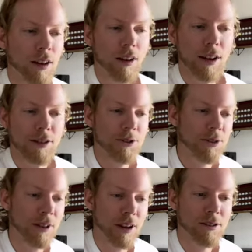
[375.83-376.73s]
It's
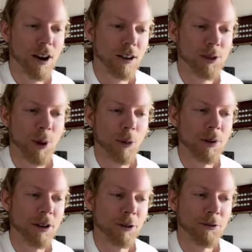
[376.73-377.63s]
interesting he talks about
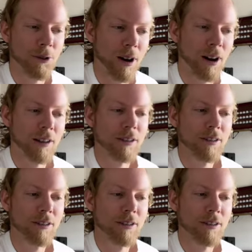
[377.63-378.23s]
being a fraud,